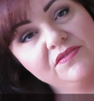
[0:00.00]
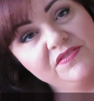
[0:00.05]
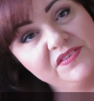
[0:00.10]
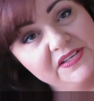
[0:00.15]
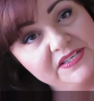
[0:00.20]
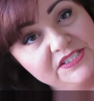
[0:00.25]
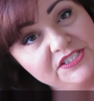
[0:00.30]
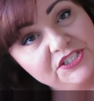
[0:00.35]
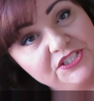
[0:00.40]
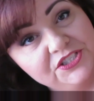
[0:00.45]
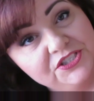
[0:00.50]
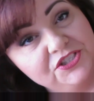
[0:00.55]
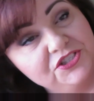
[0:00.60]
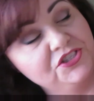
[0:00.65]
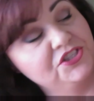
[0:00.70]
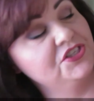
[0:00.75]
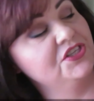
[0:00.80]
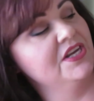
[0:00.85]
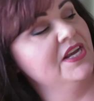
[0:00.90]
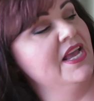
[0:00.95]

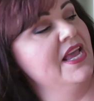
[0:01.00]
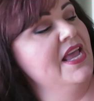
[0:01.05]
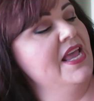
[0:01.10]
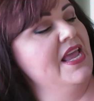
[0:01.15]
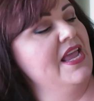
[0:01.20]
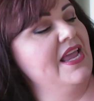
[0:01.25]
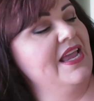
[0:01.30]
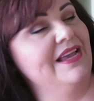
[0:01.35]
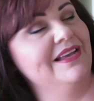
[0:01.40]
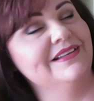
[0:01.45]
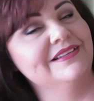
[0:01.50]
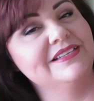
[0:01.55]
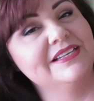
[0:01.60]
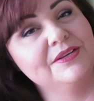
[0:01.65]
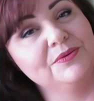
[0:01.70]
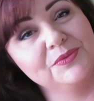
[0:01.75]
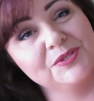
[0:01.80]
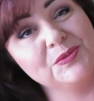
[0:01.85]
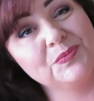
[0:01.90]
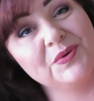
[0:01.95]
vintage, and
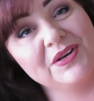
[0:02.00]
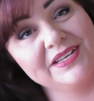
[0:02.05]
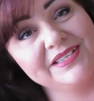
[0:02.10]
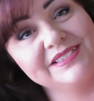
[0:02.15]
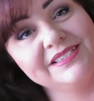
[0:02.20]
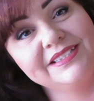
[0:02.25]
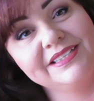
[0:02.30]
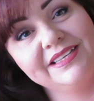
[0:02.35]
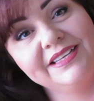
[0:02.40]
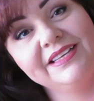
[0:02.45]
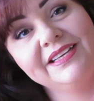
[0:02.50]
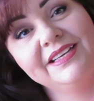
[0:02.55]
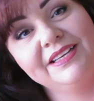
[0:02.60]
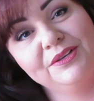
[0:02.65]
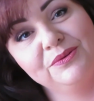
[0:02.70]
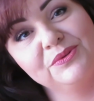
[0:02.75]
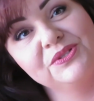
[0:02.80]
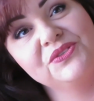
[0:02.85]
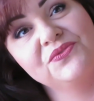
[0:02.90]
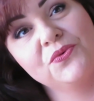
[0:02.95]
it was pricey.
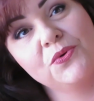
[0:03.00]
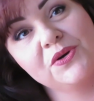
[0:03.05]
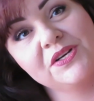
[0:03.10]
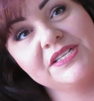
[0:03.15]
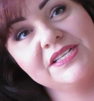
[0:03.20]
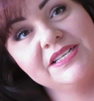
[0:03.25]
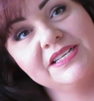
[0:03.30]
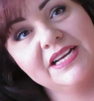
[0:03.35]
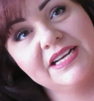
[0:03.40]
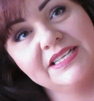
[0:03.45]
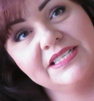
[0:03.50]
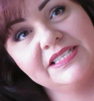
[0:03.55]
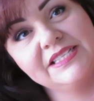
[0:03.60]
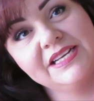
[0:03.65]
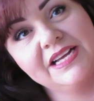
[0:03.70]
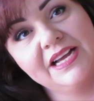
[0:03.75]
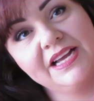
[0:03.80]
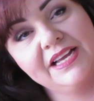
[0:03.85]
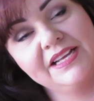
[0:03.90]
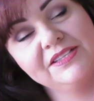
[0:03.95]
It was
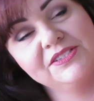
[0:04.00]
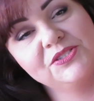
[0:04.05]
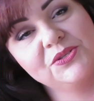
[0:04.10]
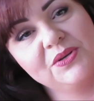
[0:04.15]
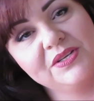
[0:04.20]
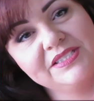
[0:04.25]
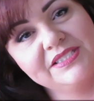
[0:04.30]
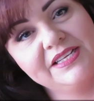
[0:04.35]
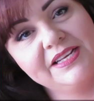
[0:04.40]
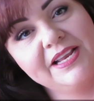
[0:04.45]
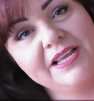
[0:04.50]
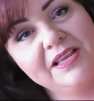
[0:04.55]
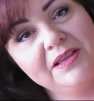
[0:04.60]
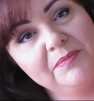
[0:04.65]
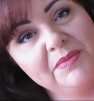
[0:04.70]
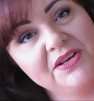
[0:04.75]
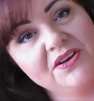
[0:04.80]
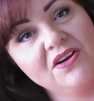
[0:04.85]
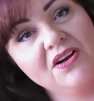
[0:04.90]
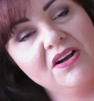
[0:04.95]
$14.99, so I did
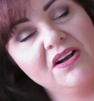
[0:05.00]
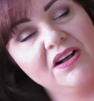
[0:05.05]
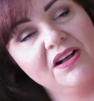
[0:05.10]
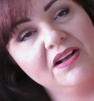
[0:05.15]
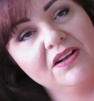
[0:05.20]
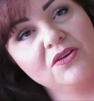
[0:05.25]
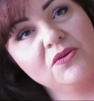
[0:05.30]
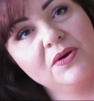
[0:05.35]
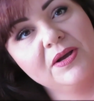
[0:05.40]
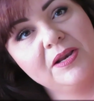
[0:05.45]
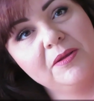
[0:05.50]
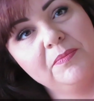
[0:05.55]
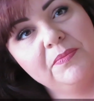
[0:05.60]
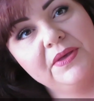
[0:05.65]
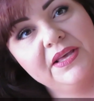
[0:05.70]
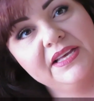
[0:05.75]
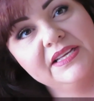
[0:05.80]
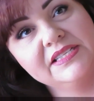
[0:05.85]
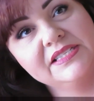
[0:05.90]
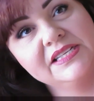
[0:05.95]
hem and haw quite a
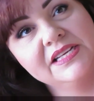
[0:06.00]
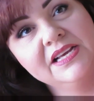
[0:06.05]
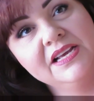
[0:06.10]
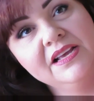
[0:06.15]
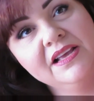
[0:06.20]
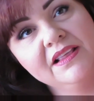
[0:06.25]
bit.